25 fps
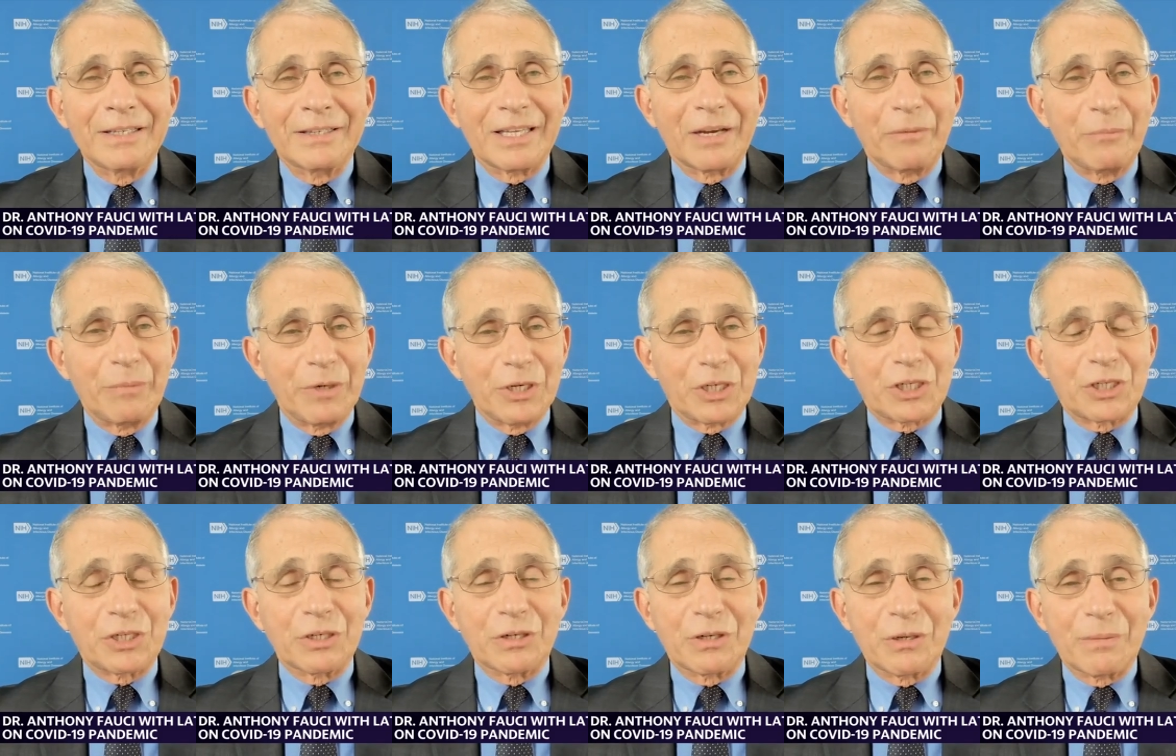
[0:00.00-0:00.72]
than we
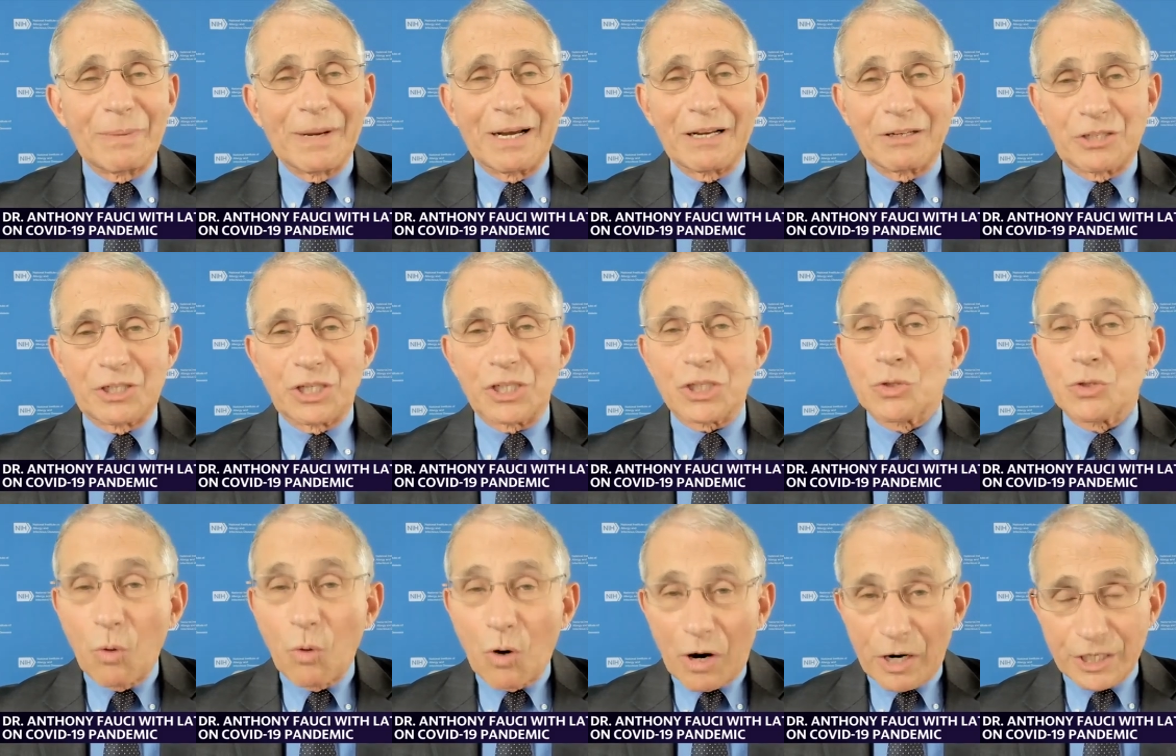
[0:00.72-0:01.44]
should about
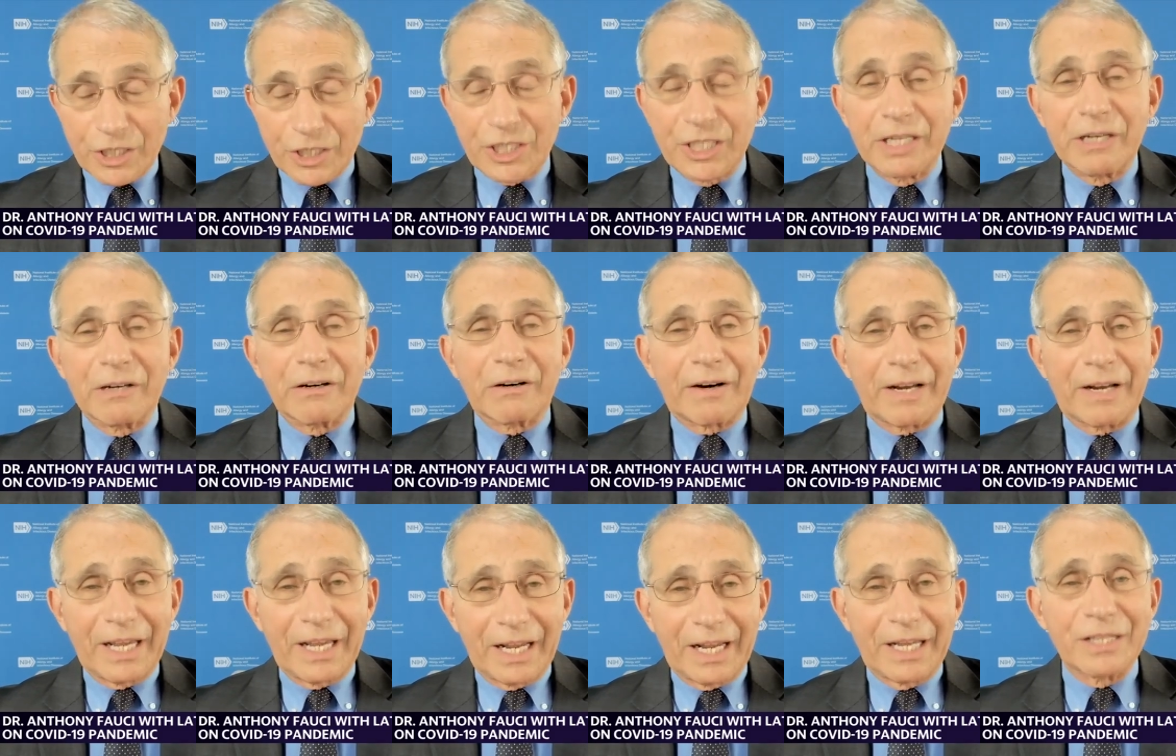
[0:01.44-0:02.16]
just washing
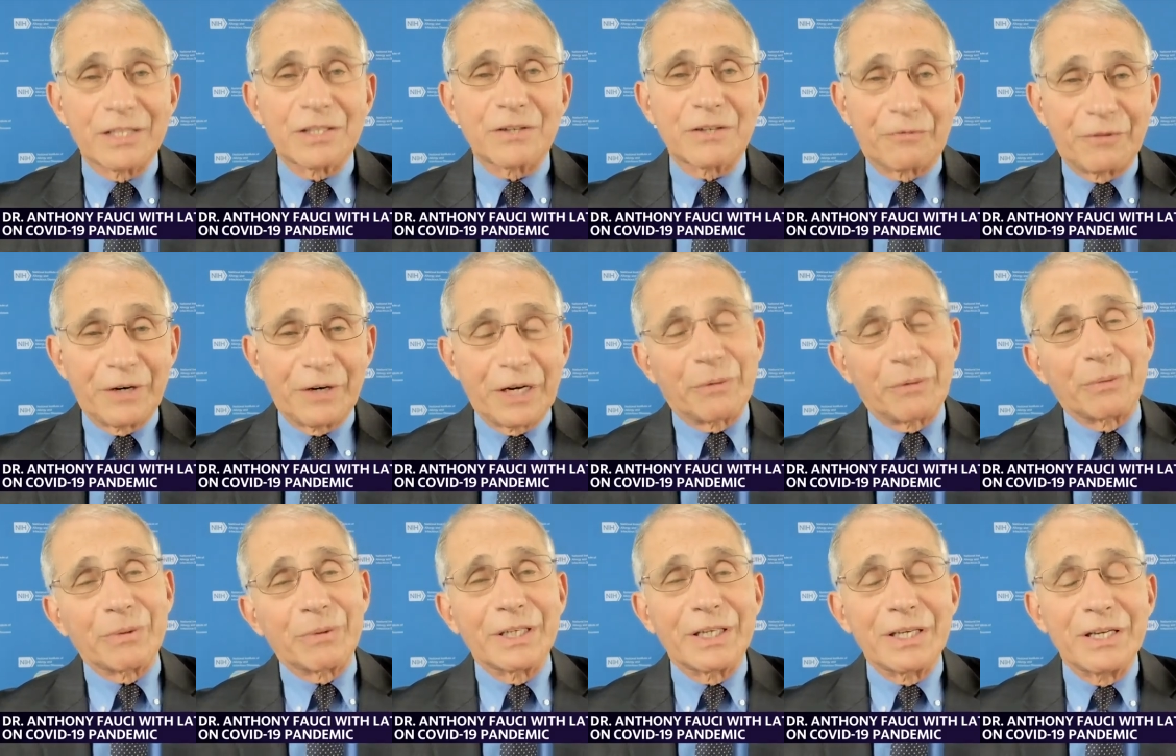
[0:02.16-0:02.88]
our hands
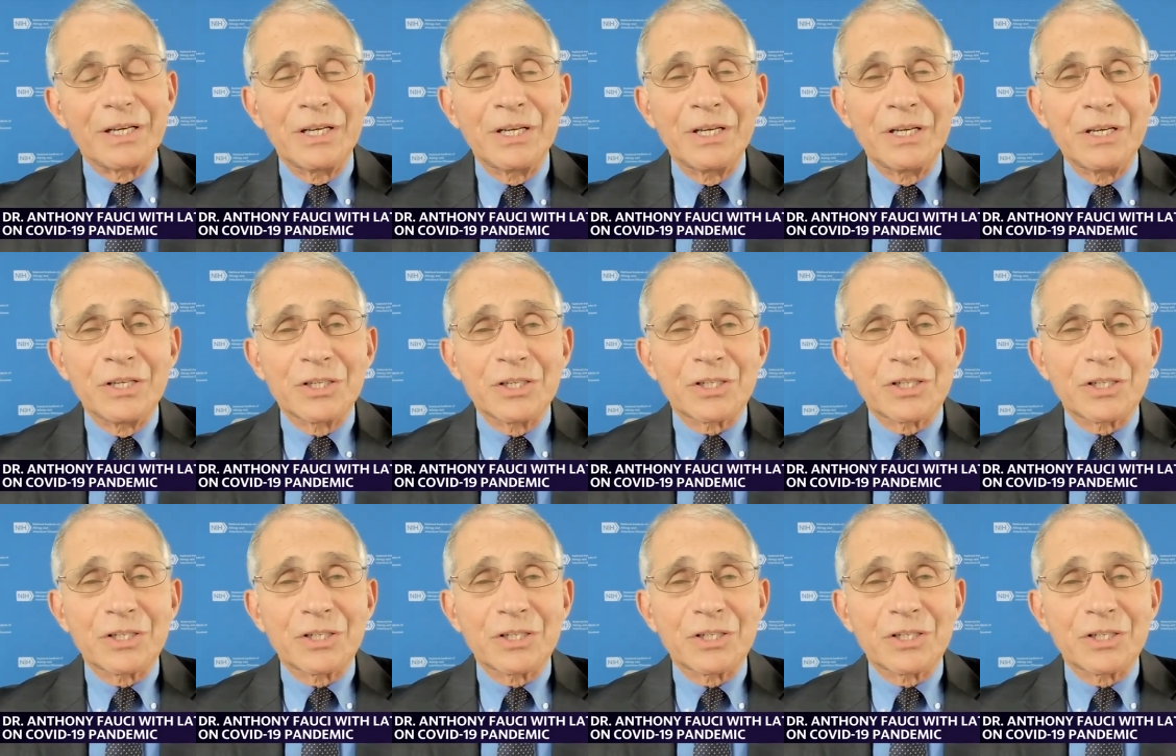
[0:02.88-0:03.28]
frequently.